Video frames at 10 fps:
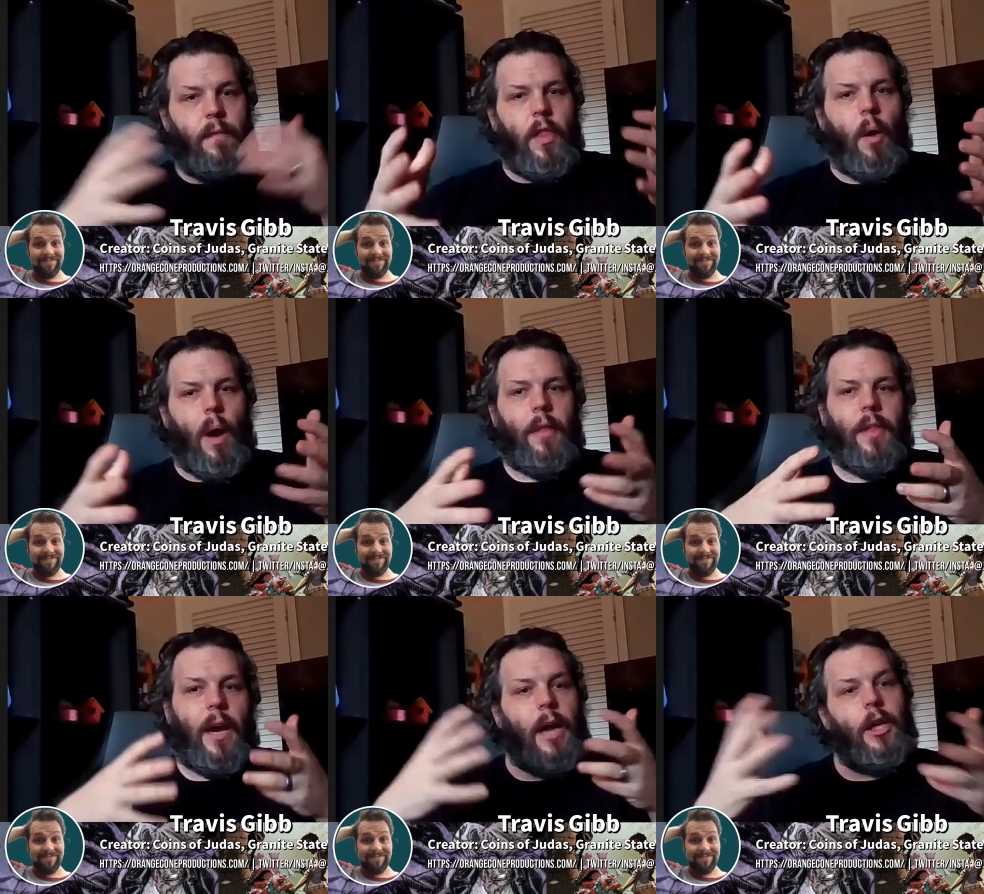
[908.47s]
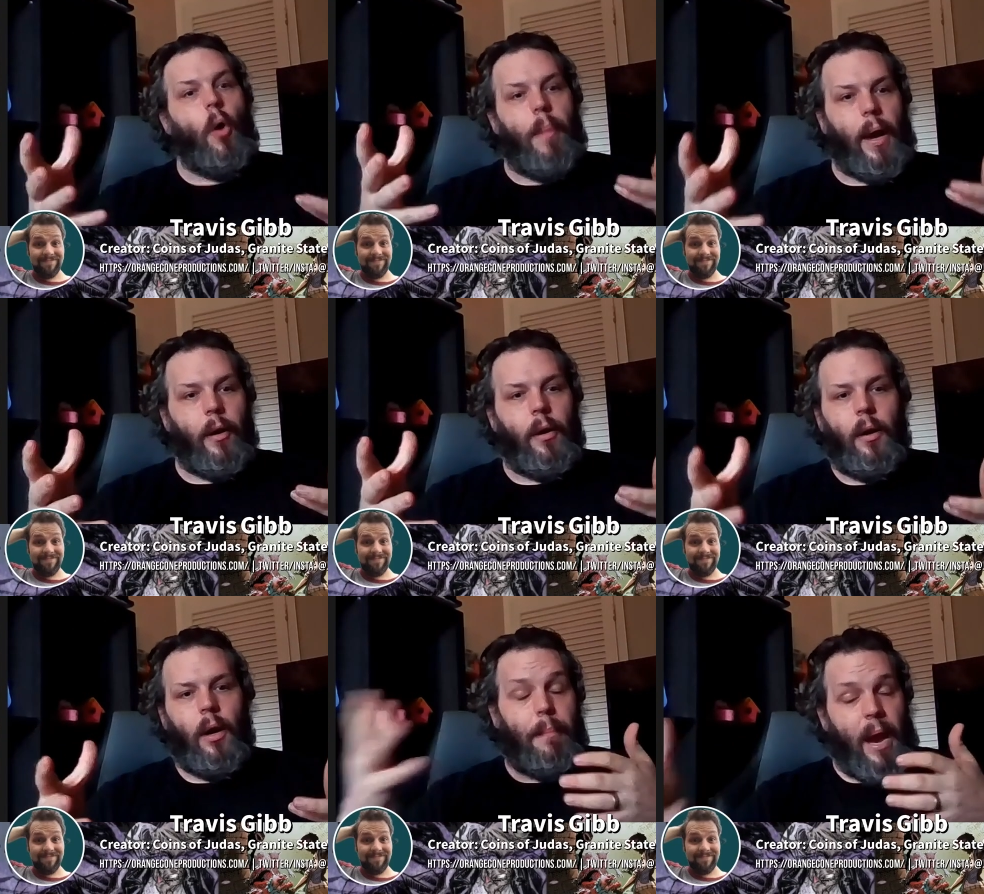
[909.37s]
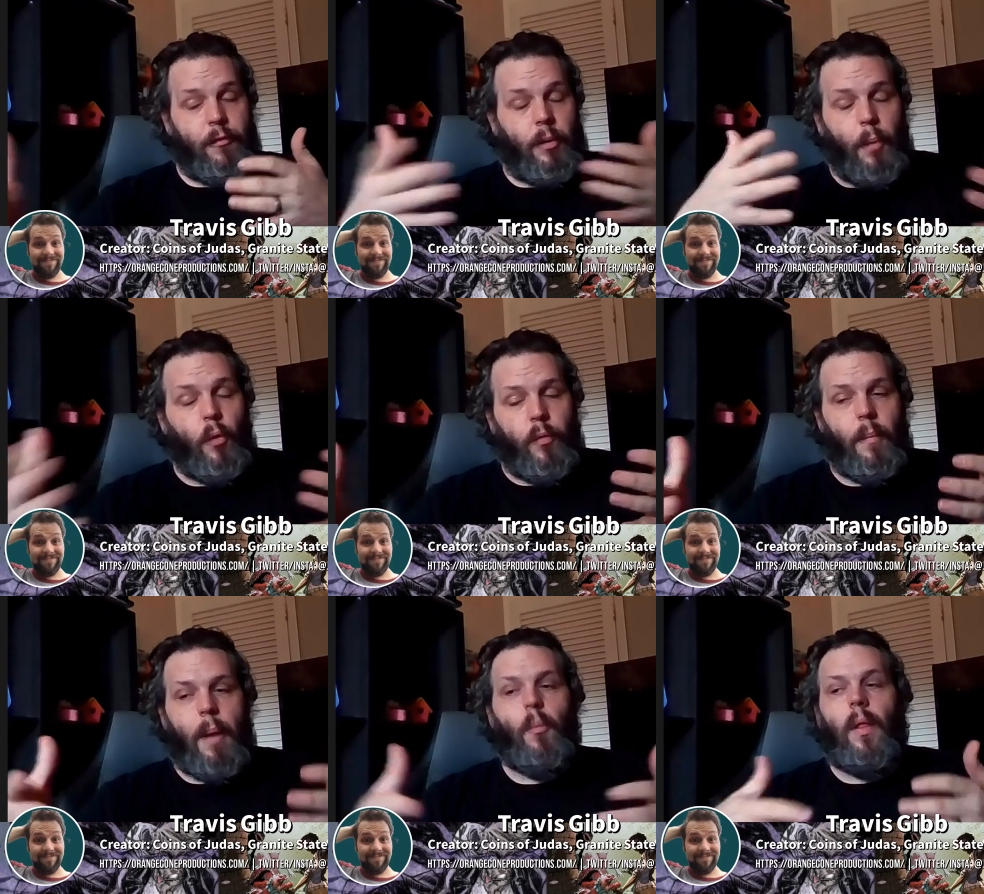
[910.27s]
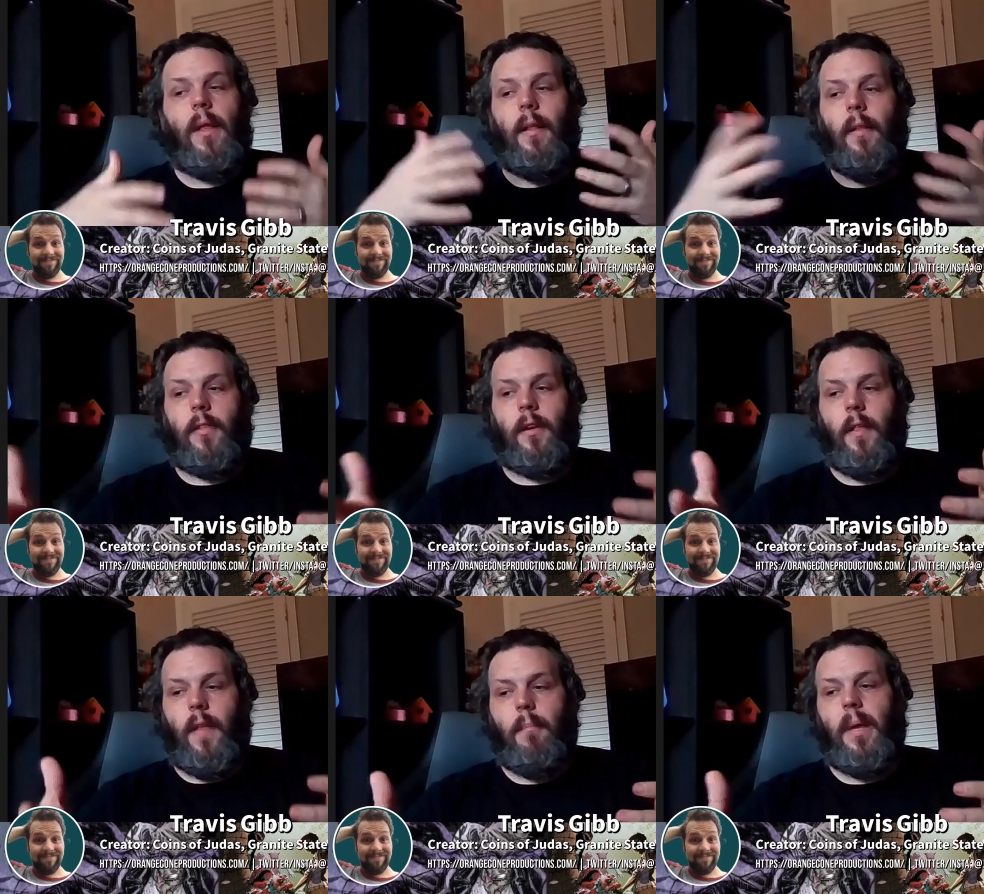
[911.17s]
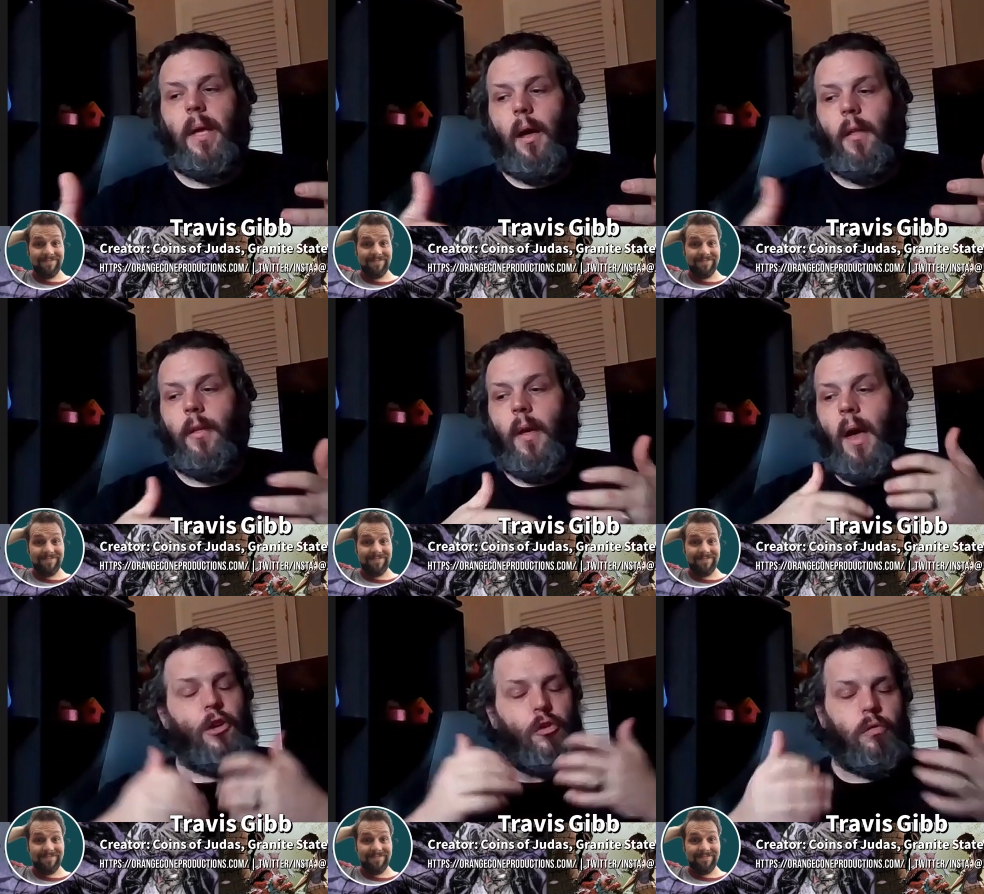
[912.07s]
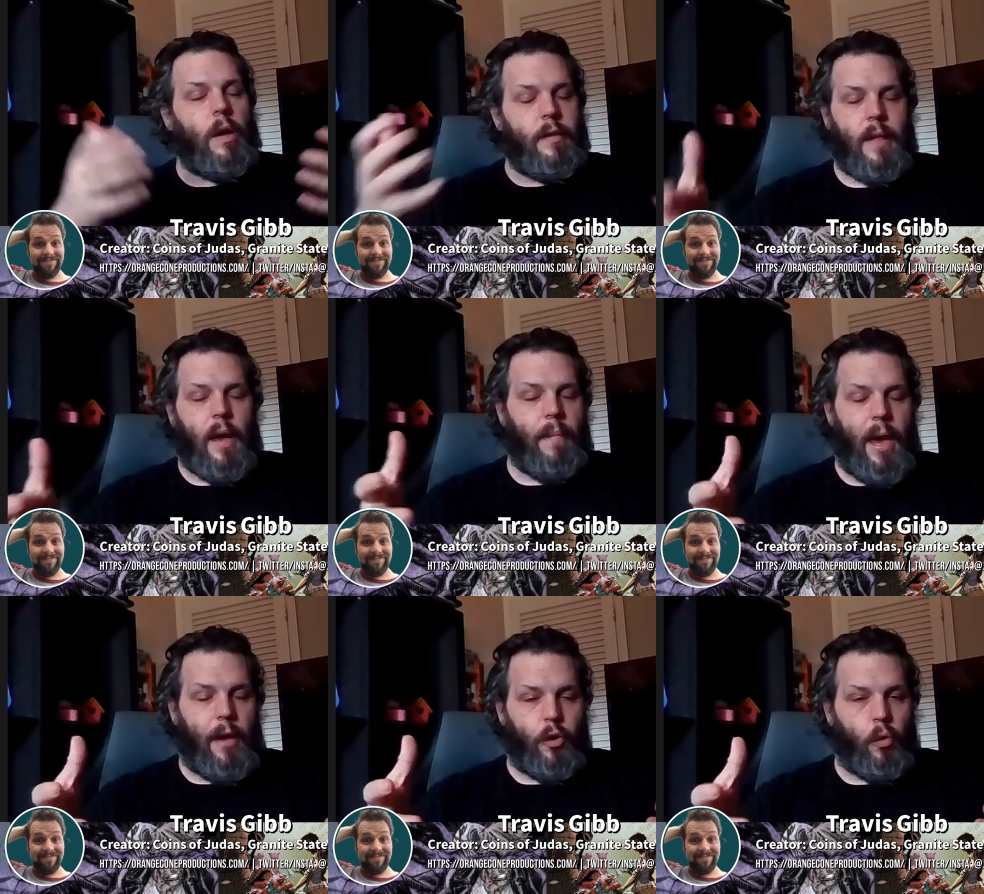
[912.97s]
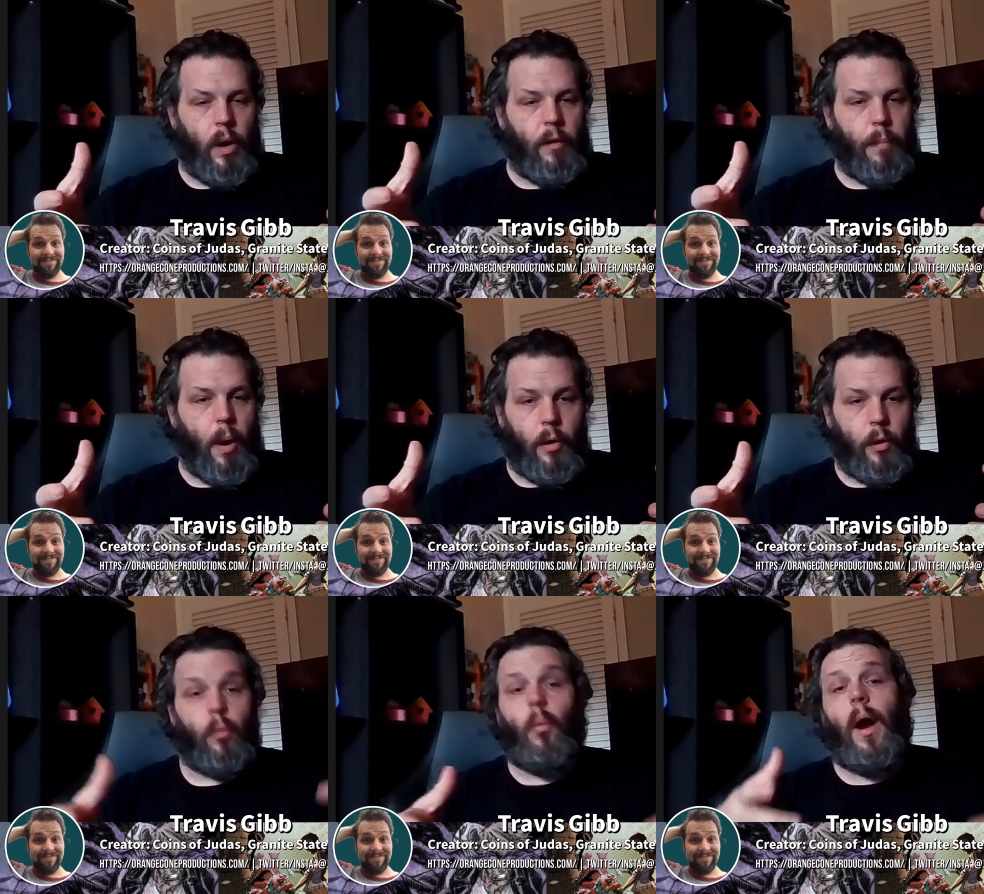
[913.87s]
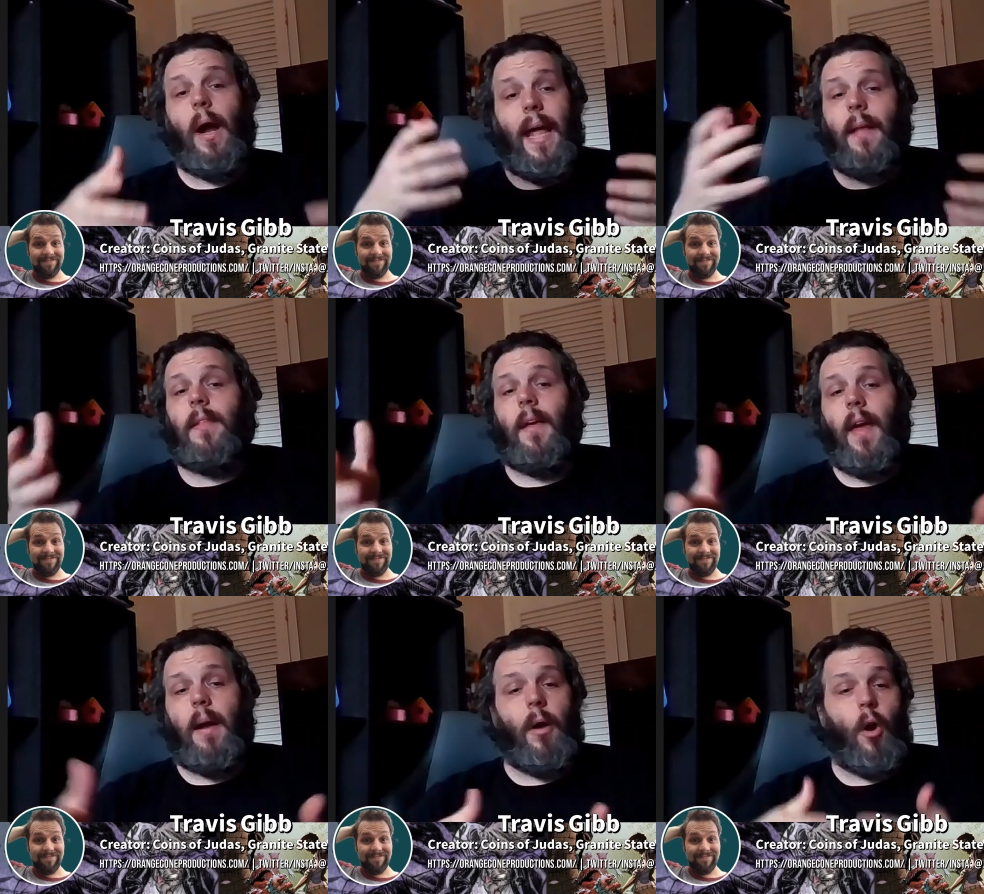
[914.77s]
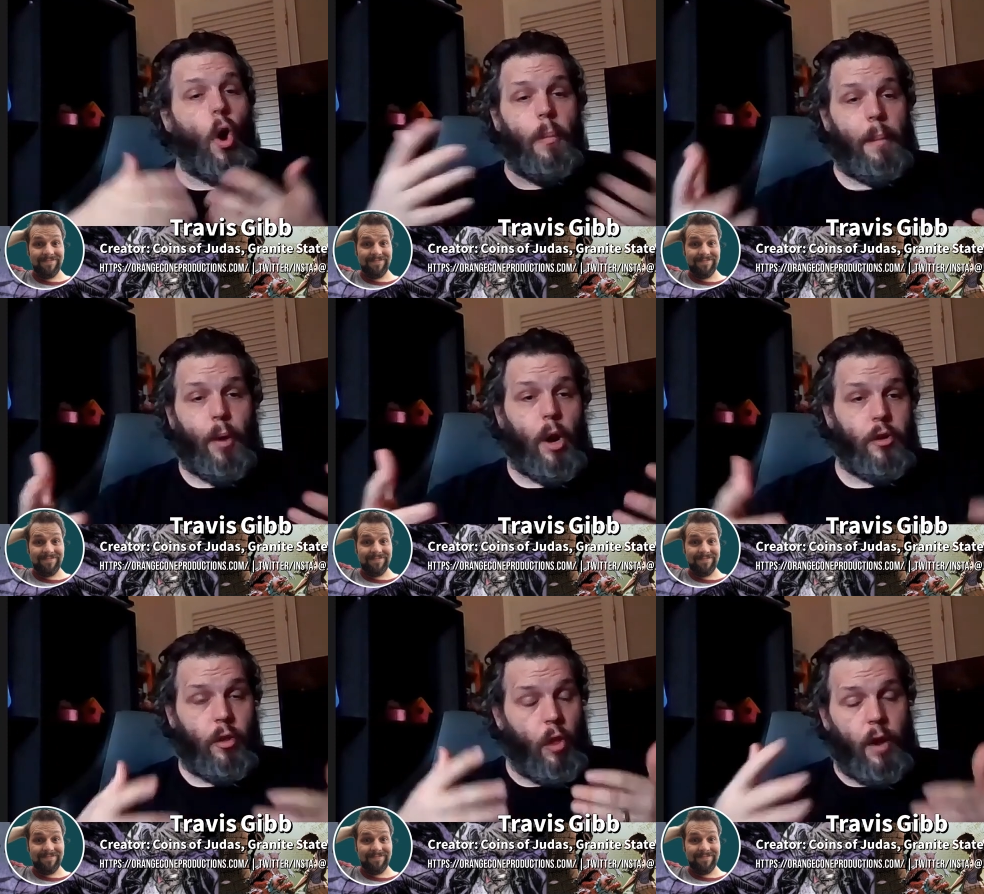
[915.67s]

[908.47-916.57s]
Speaker 1: even though I think I know better. And Patrick, both of them, I'm willing to listen to them because I trust them as creative partners, where I can't say that about all my projects.